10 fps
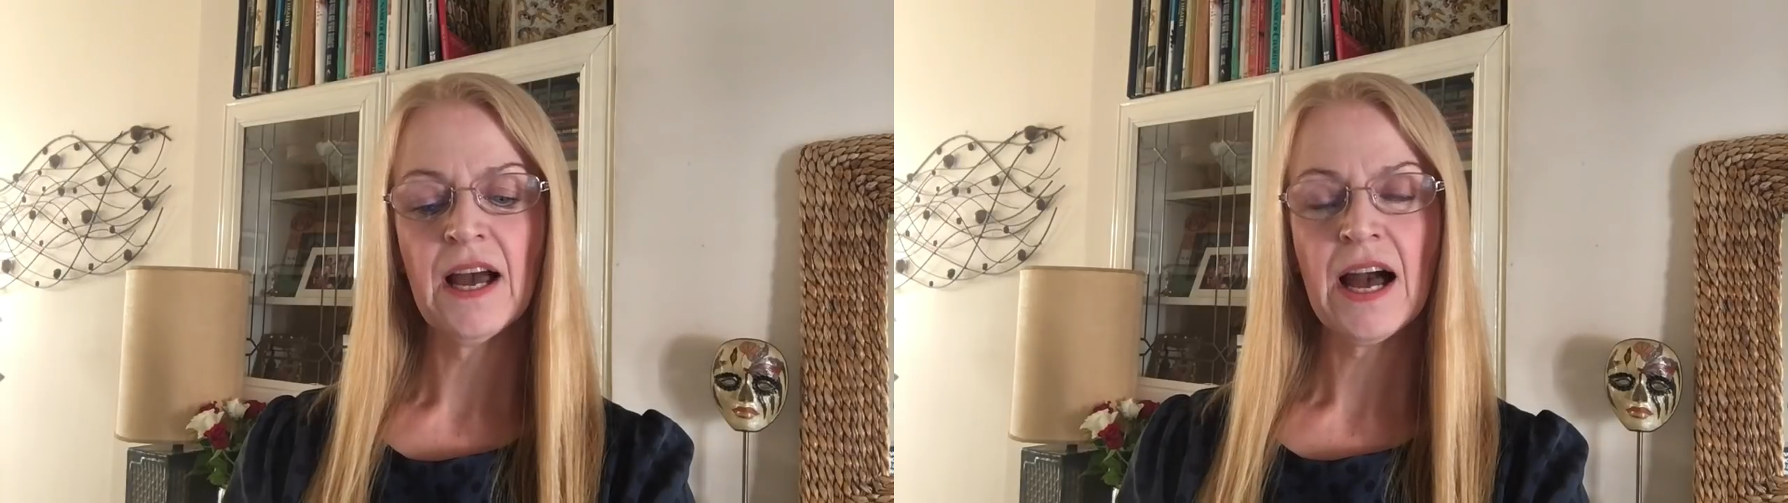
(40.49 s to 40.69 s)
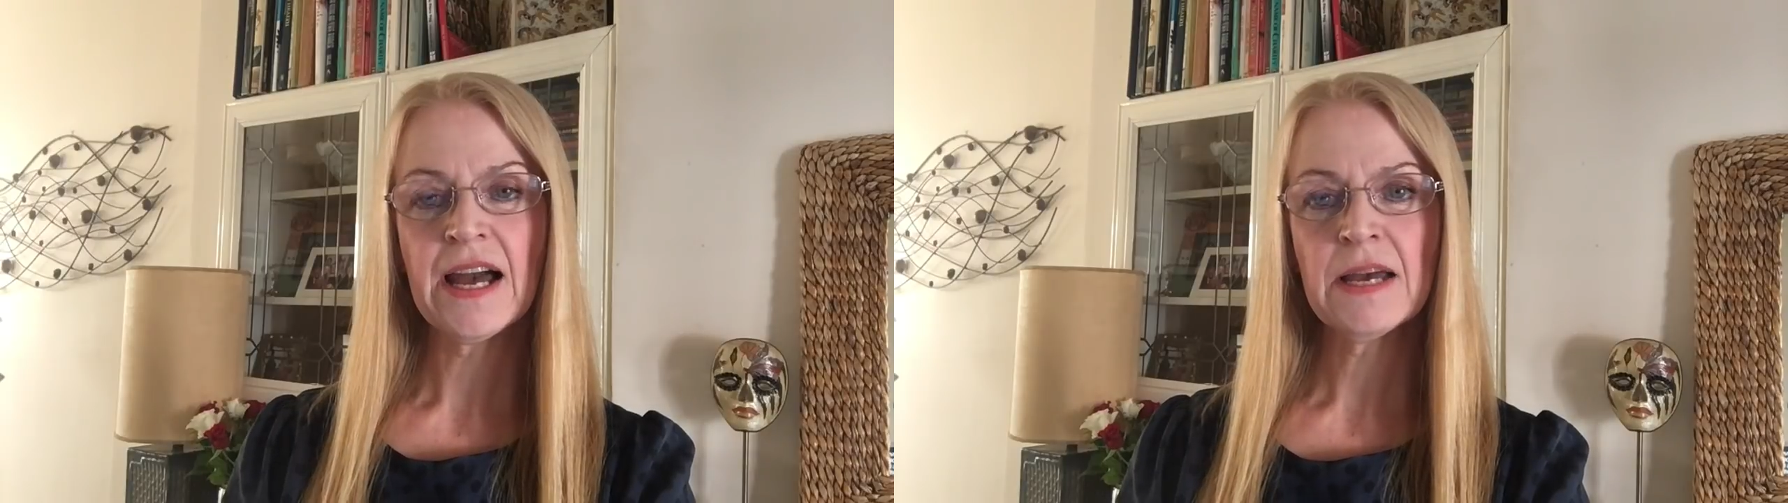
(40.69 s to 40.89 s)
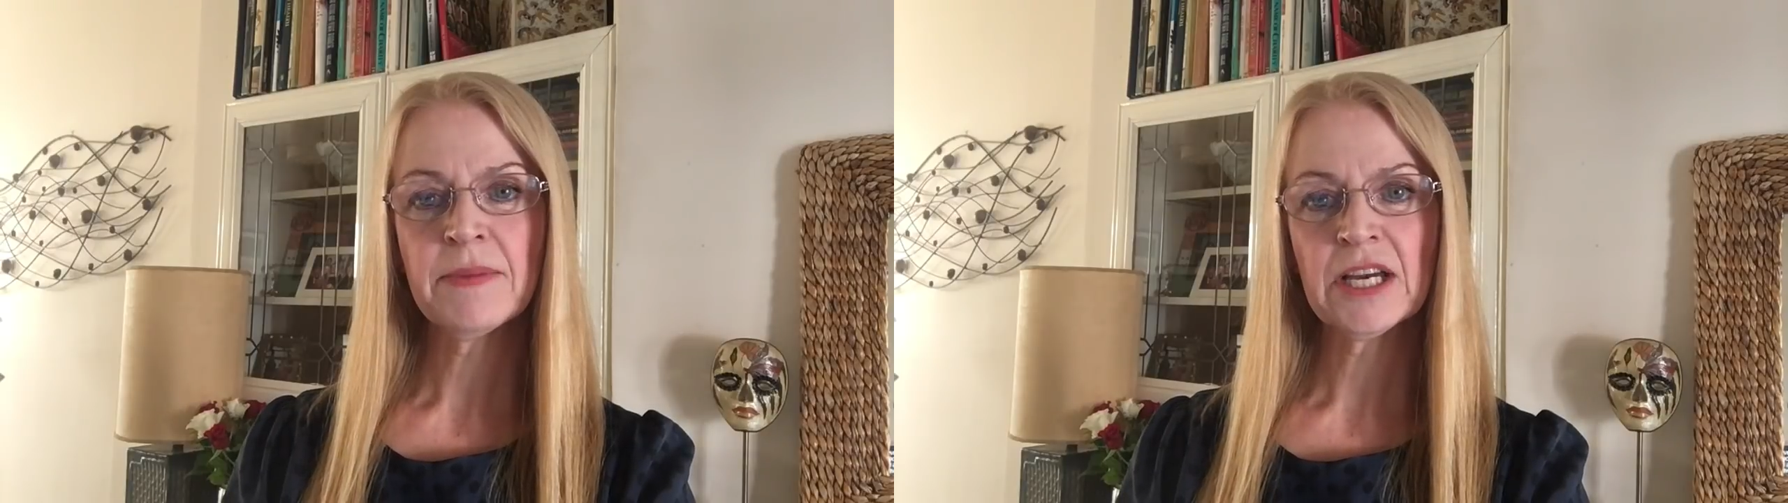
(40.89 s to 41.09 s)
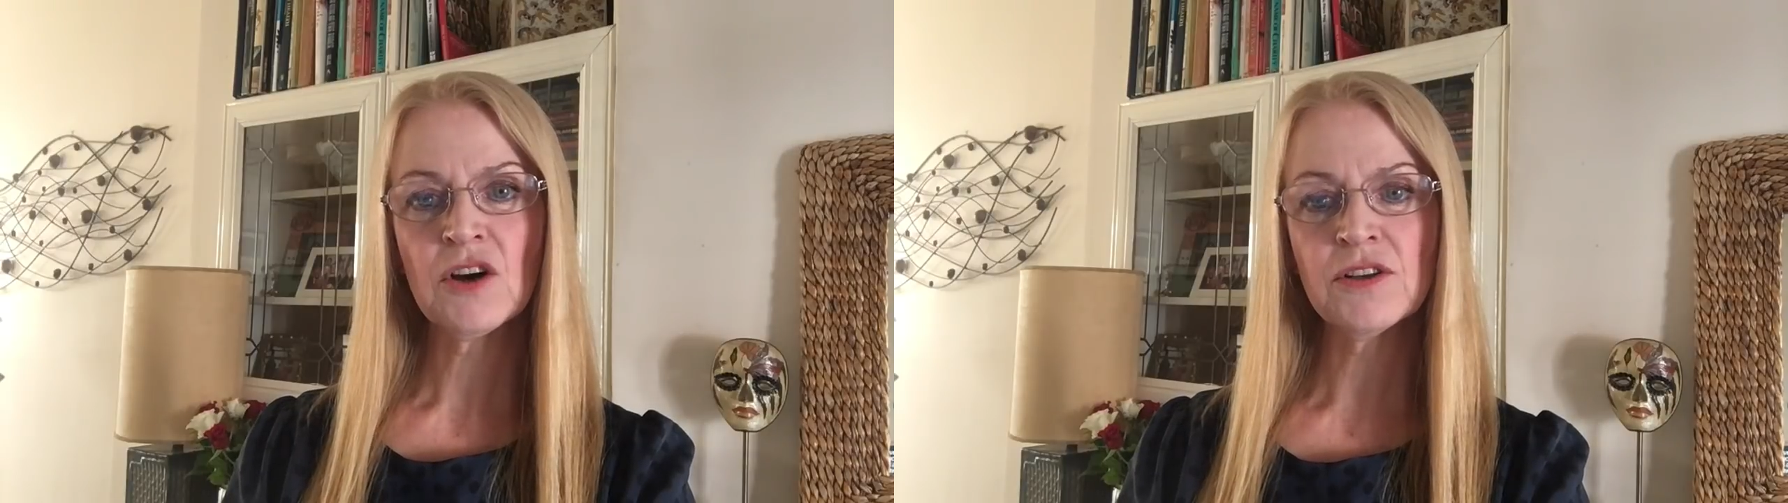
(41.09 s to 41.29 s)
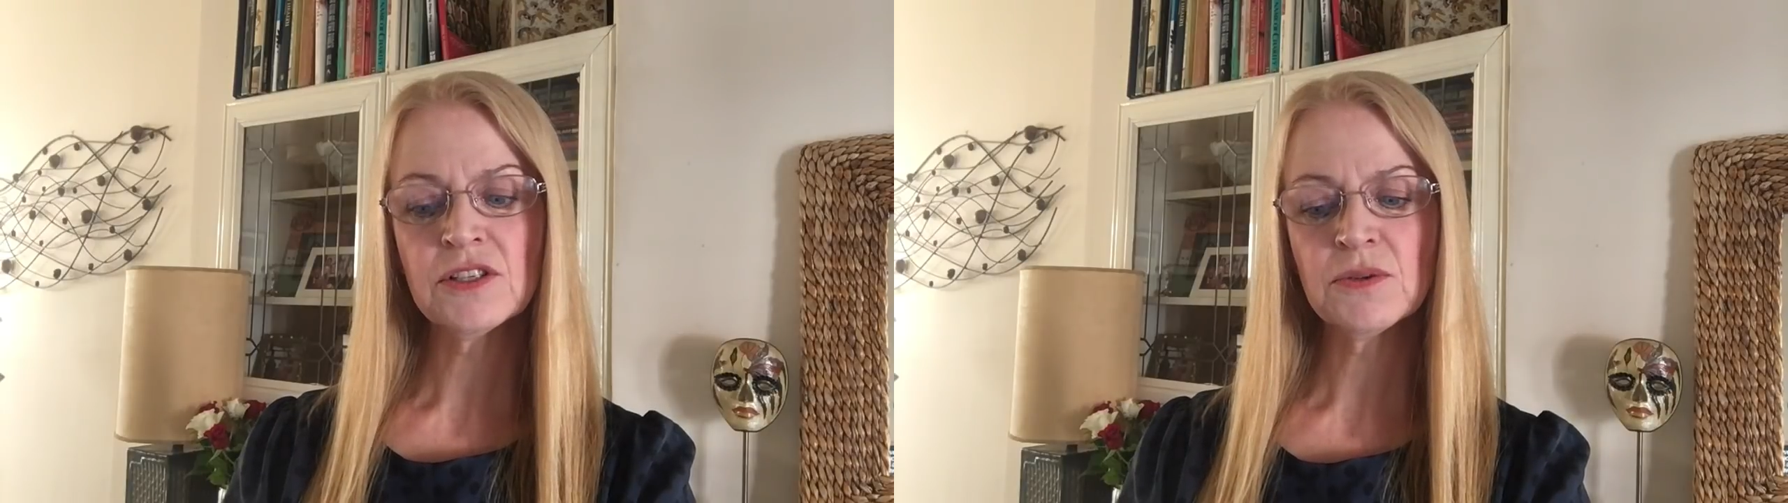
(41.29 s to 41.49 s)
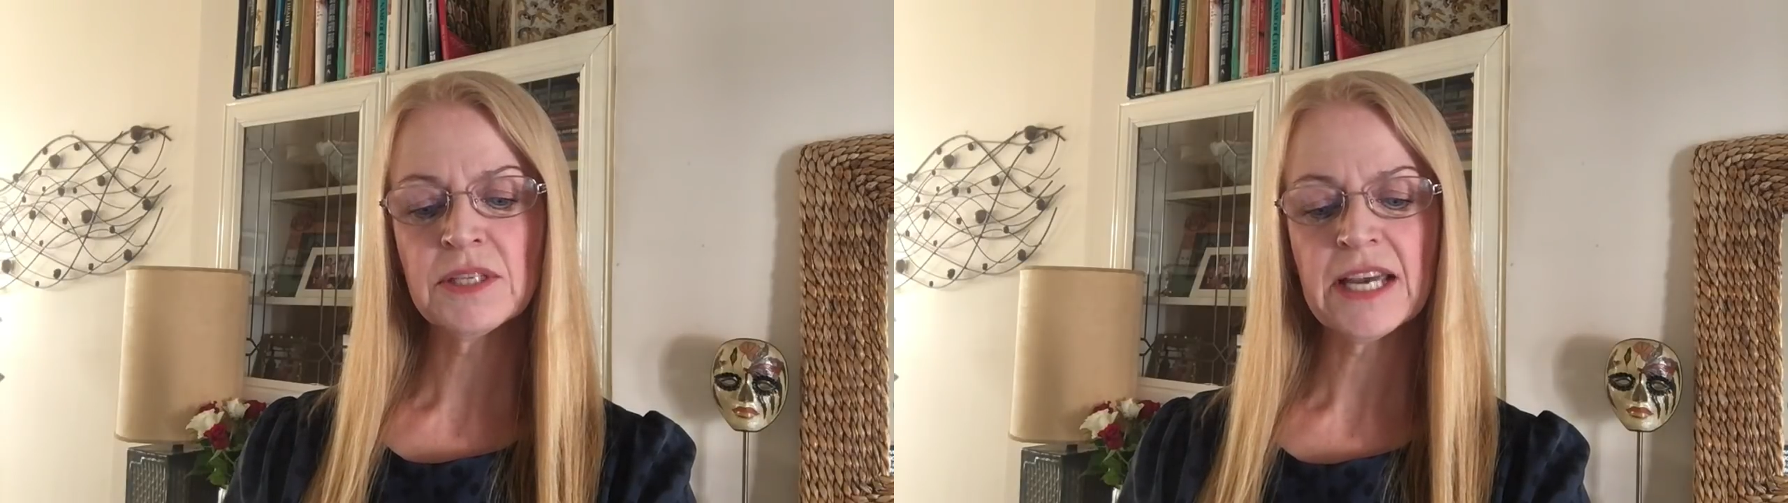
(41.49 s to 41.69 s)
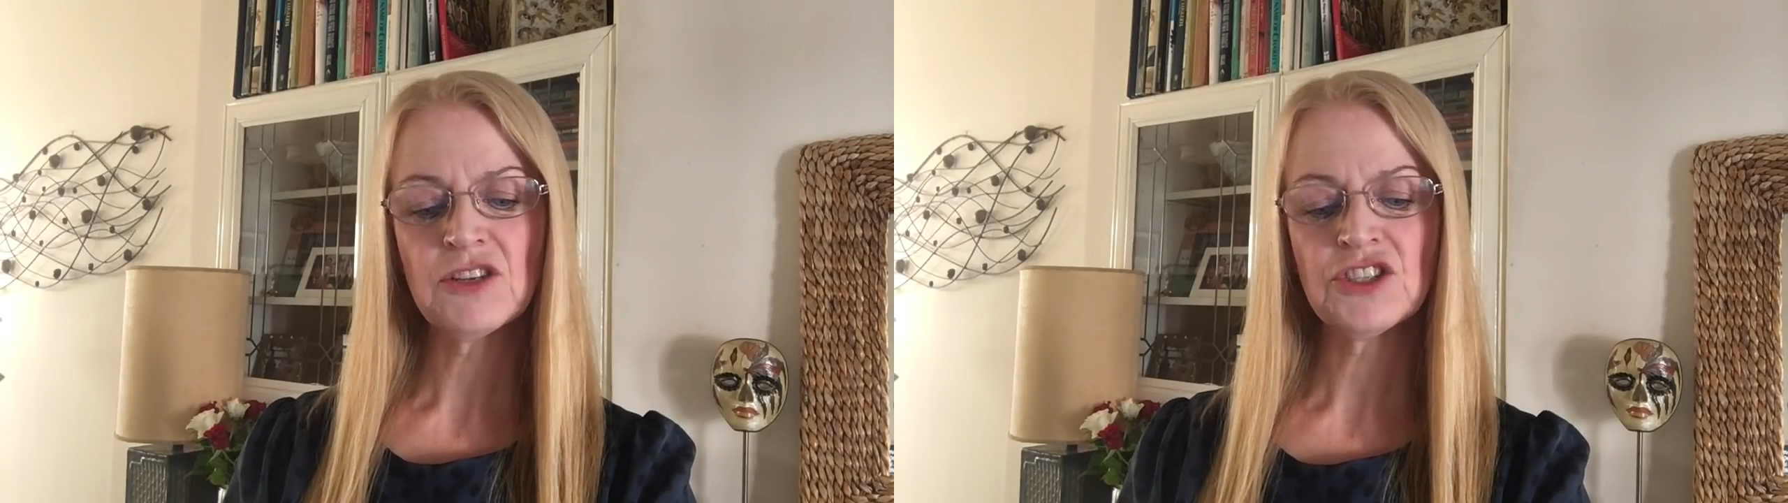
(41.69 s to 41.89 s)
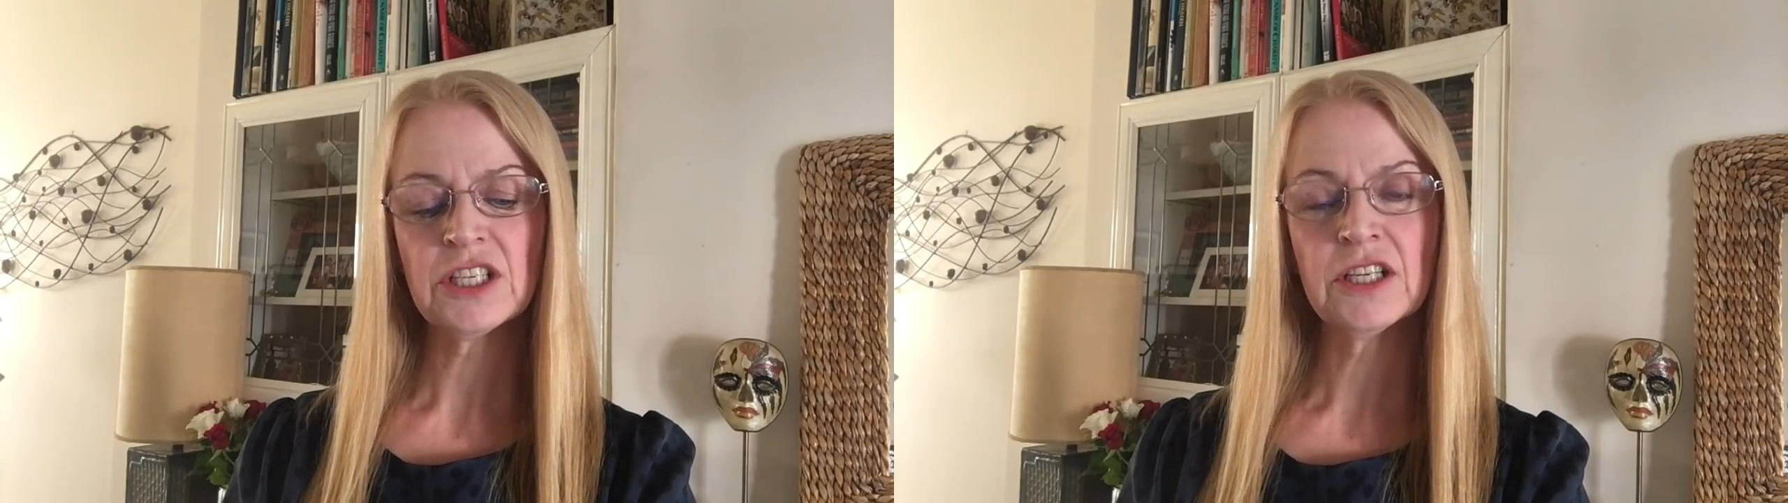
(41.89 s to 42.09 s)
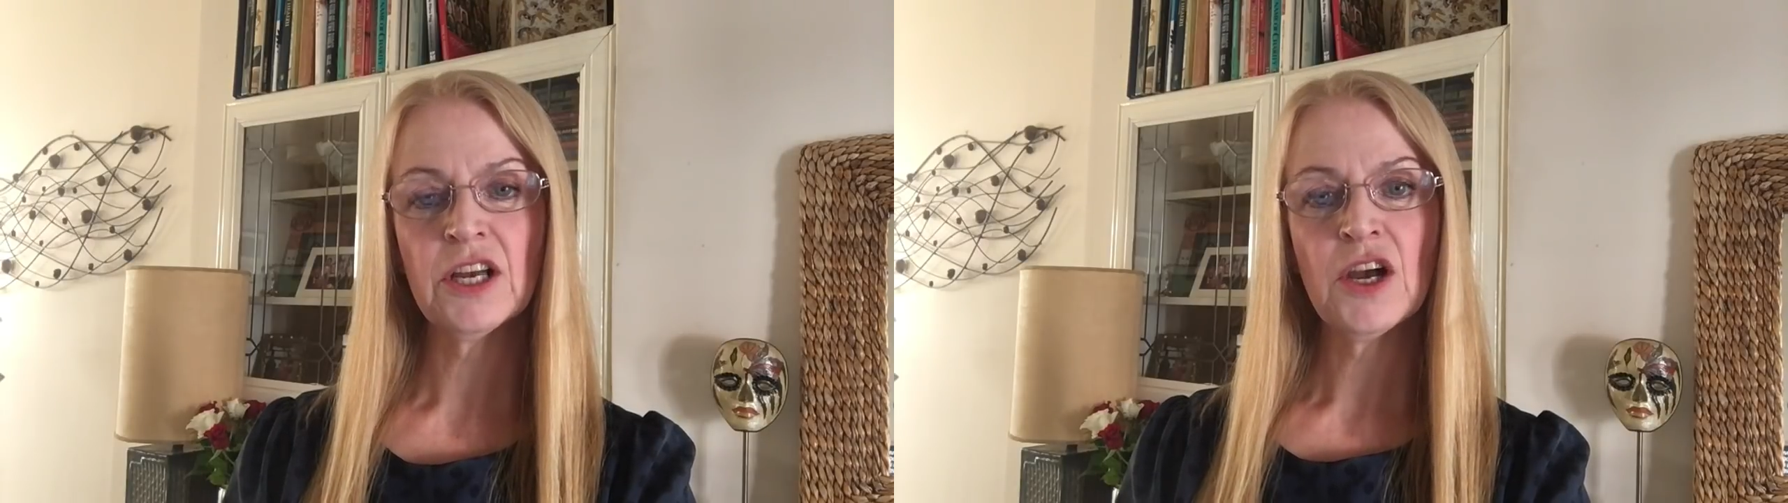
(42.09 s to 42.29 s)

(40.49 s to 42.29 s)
I am in consultation